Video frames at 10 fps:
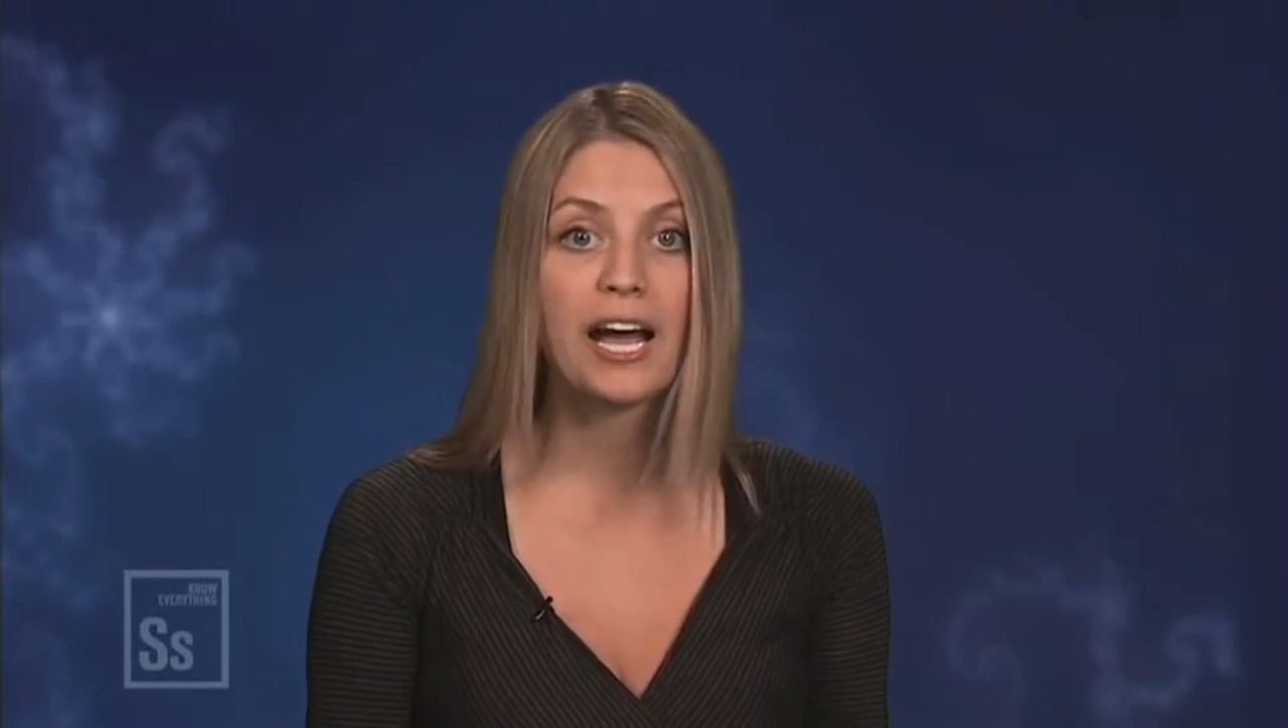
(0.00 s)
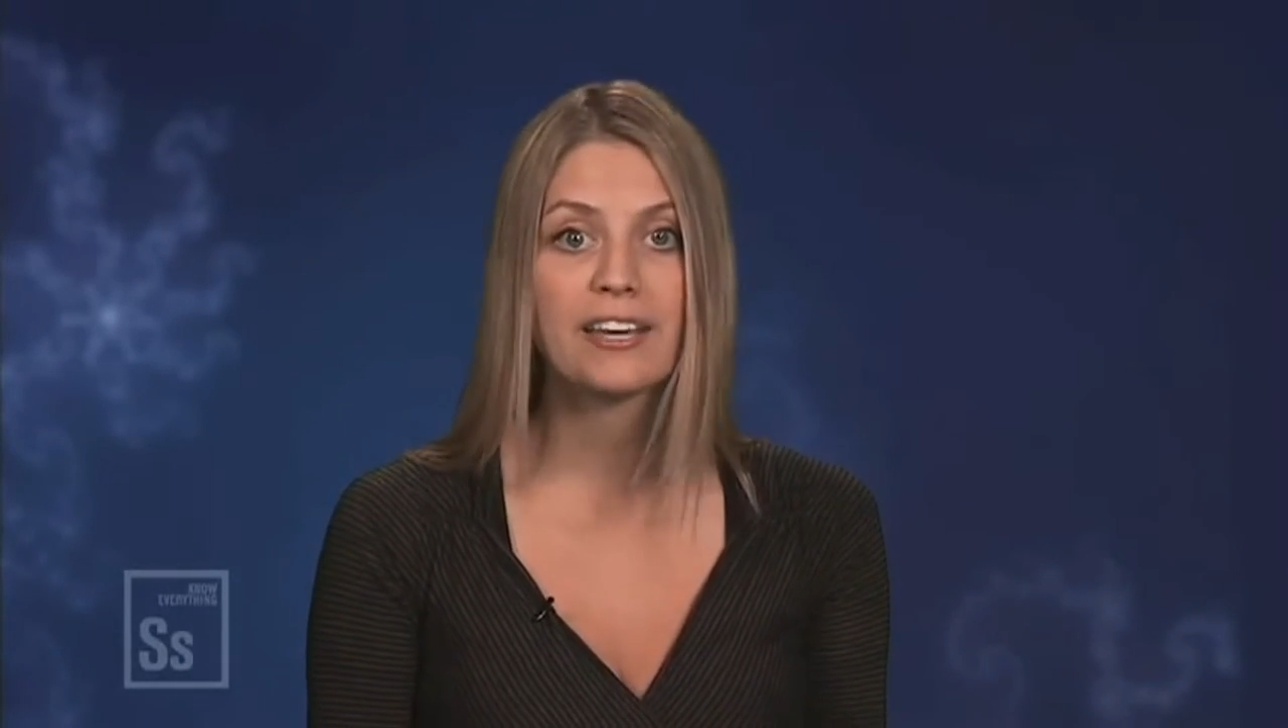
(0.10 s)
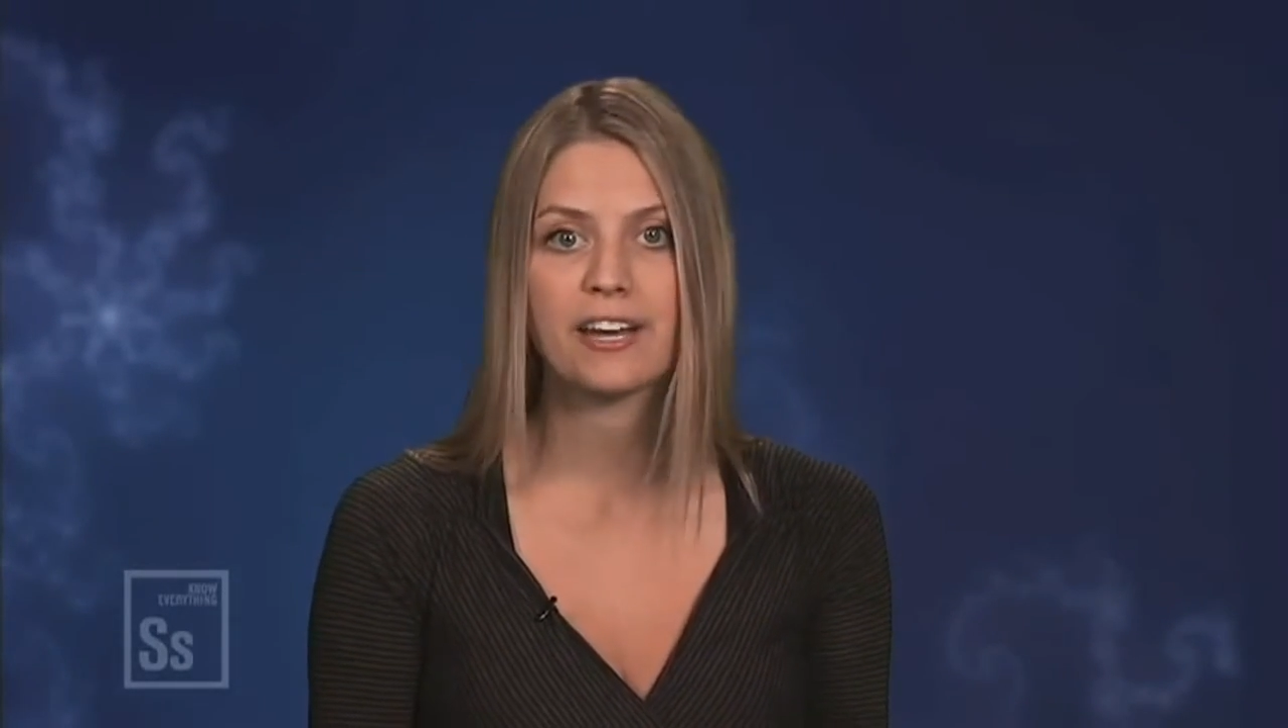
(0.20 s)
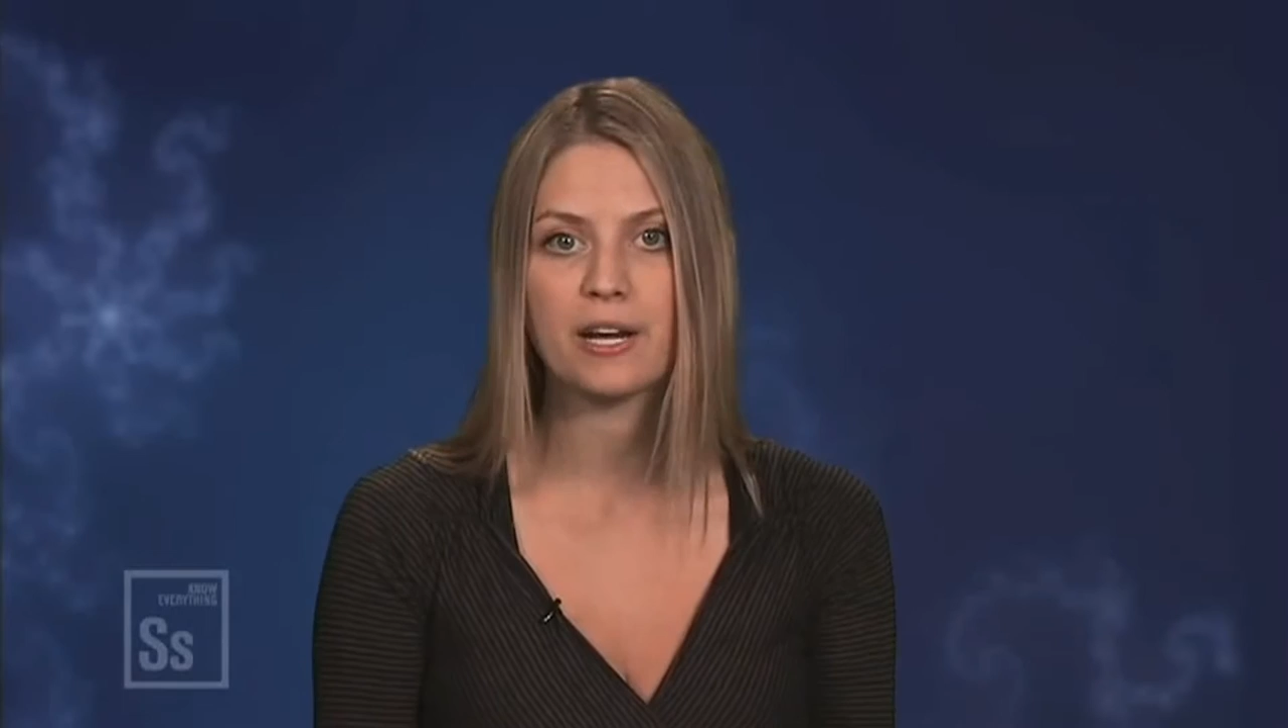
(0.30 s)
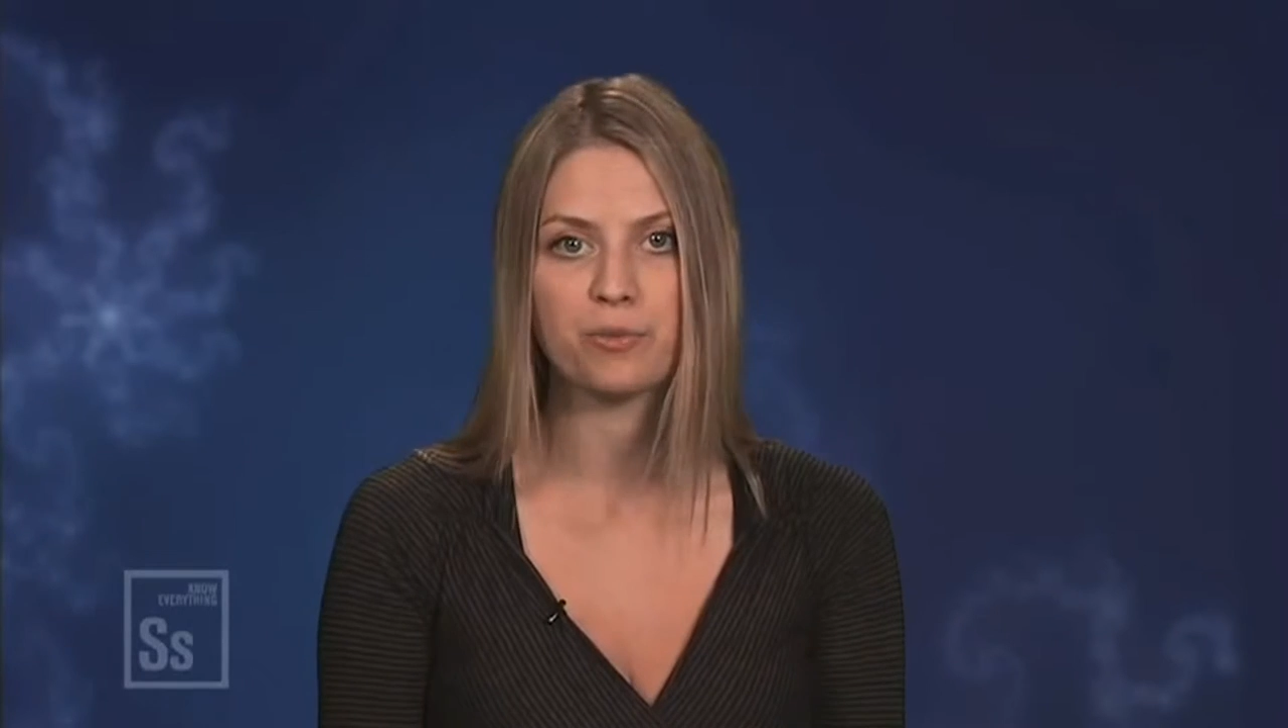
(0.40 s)

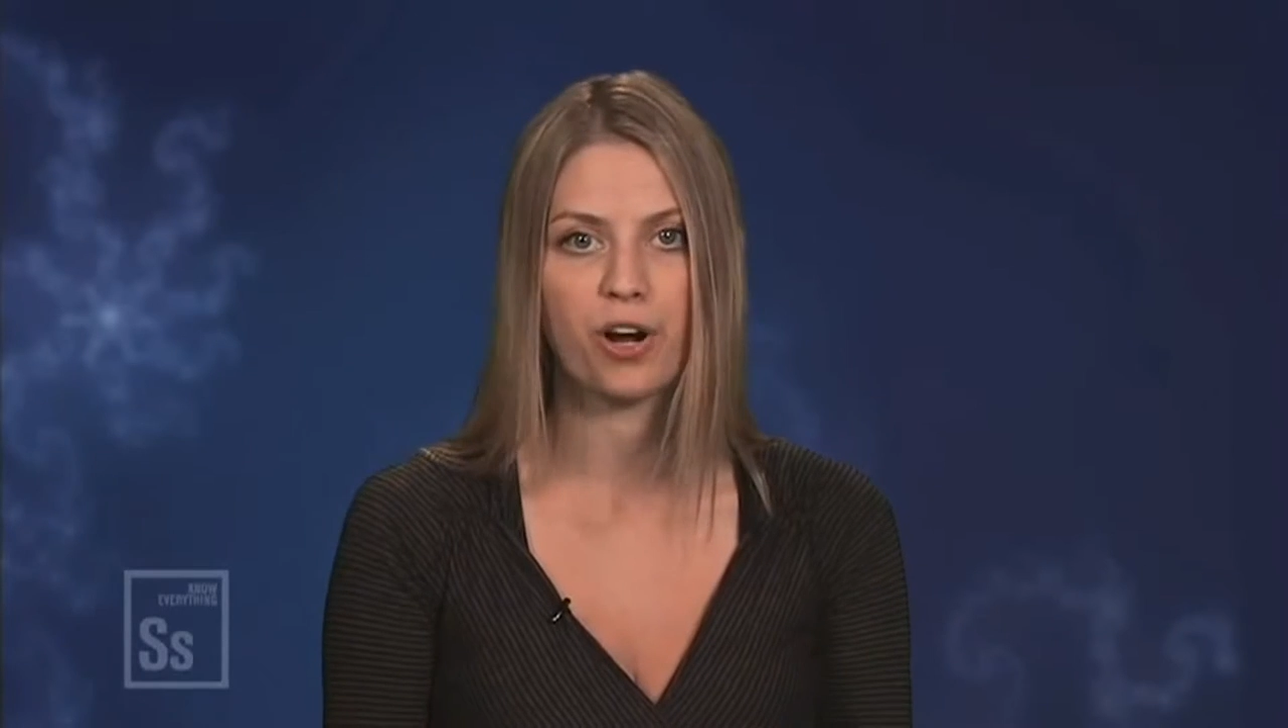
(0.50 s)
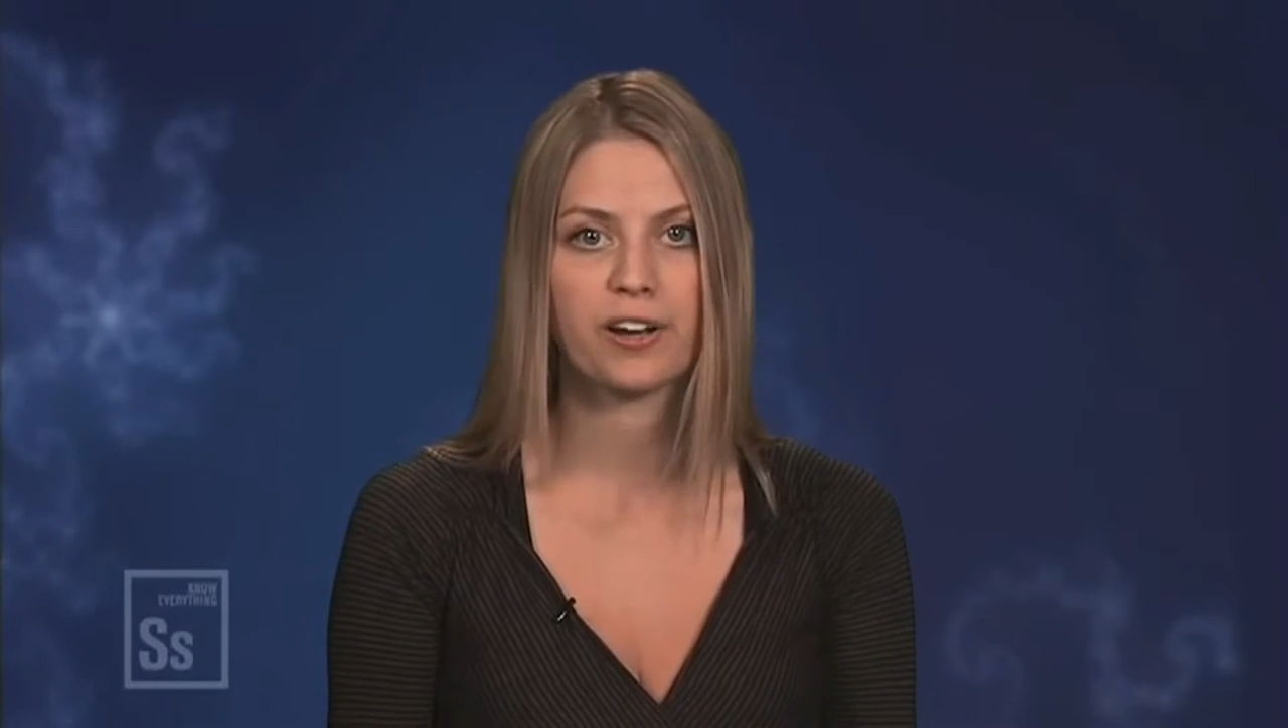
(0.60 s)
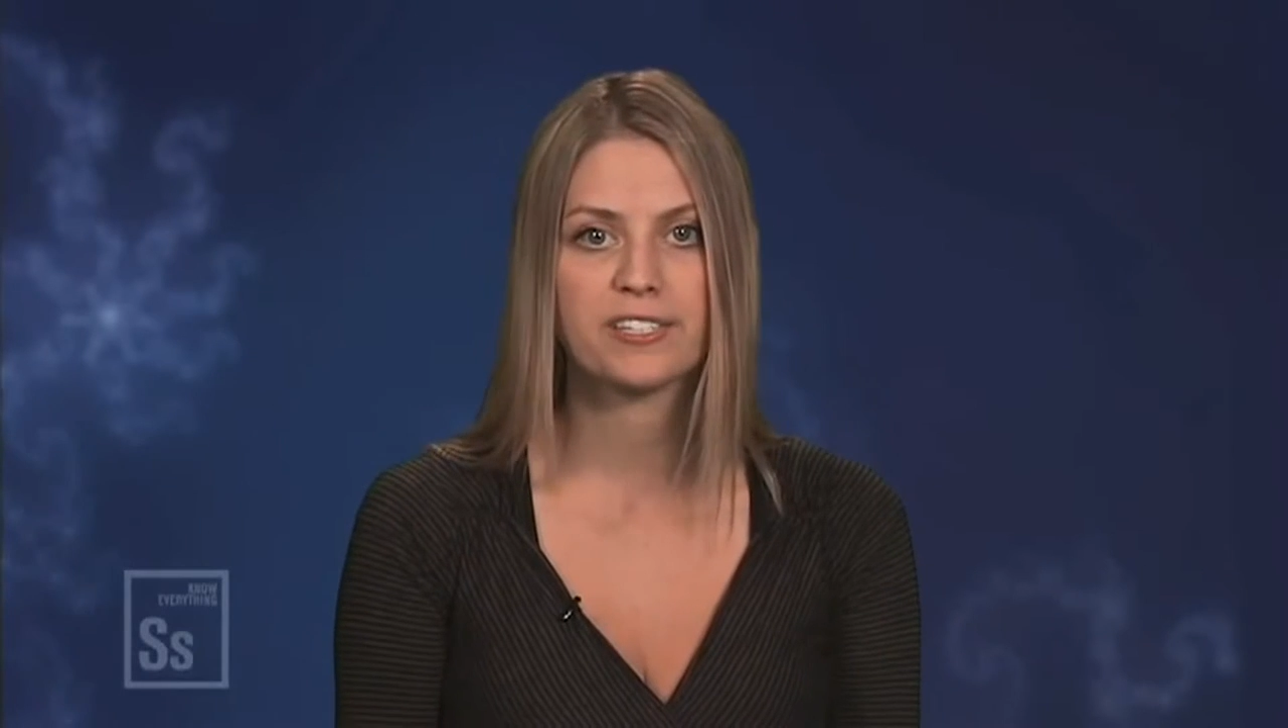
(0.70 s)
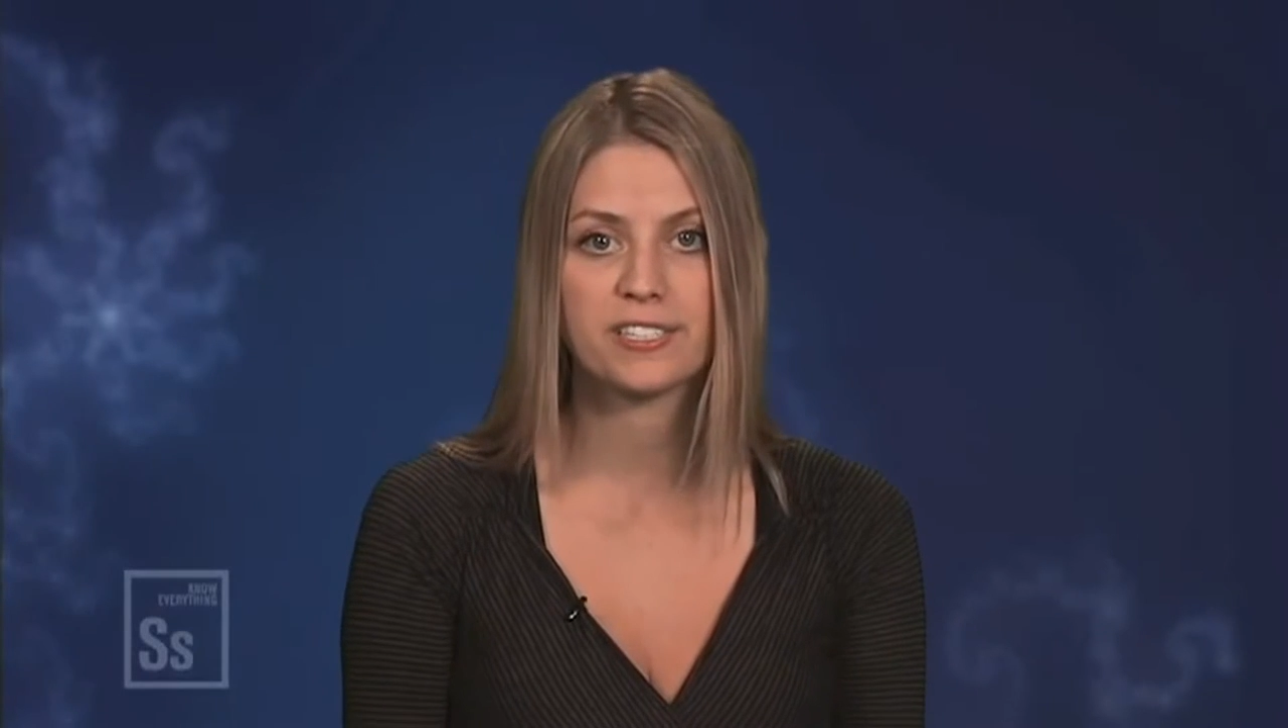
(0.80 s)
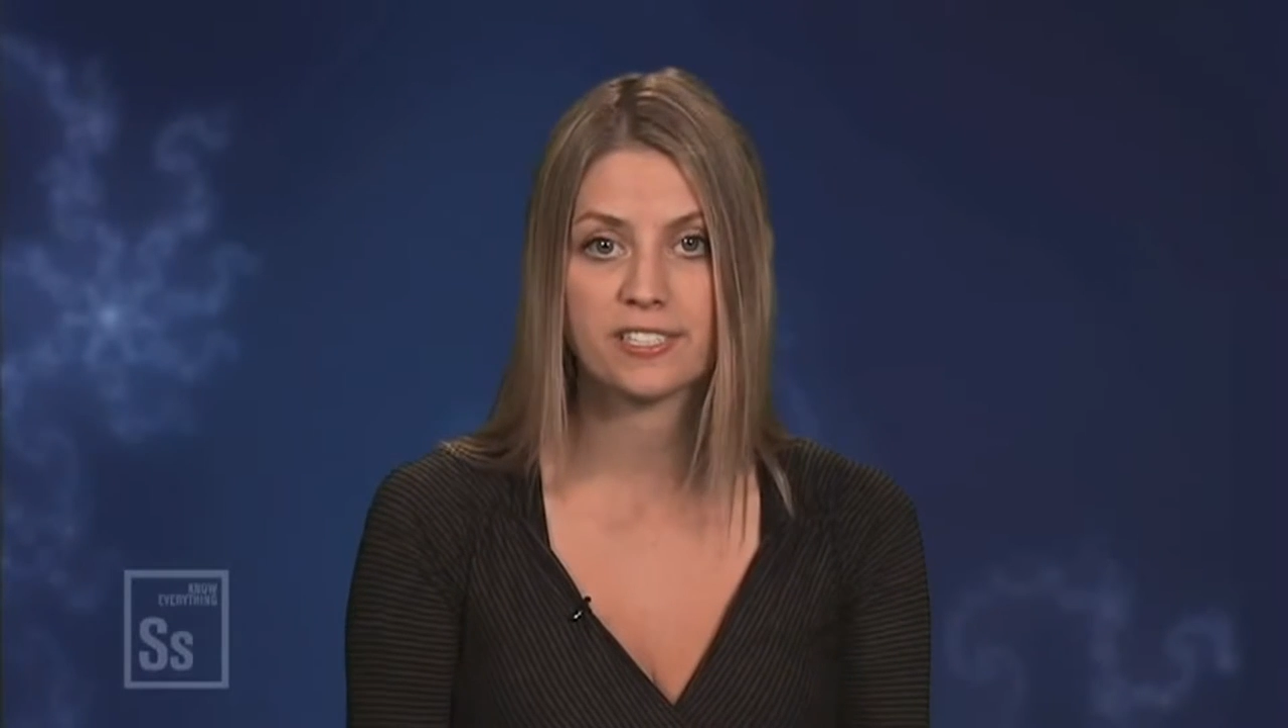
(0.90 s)
iodide rockets